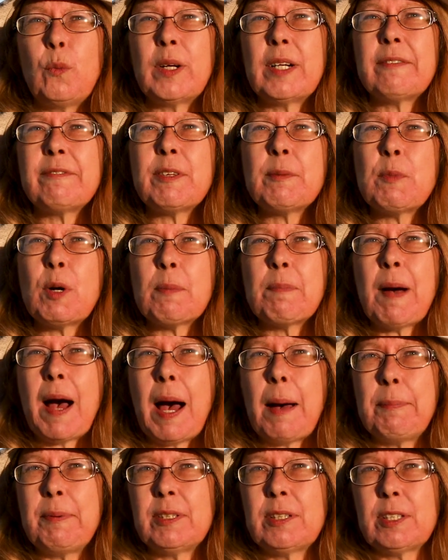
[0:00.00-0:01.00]
One of the more
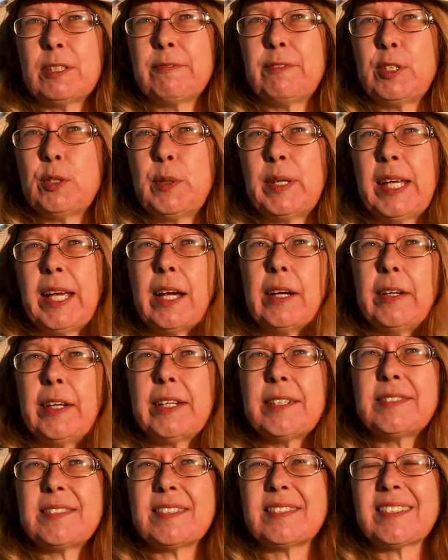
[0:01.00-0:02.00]
popular viewing
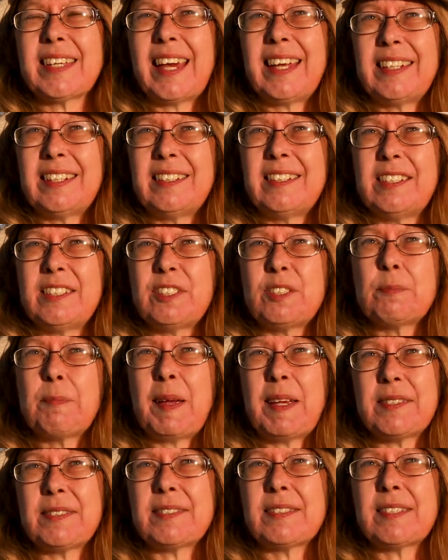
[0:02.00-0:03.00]
areas is Kennedy Space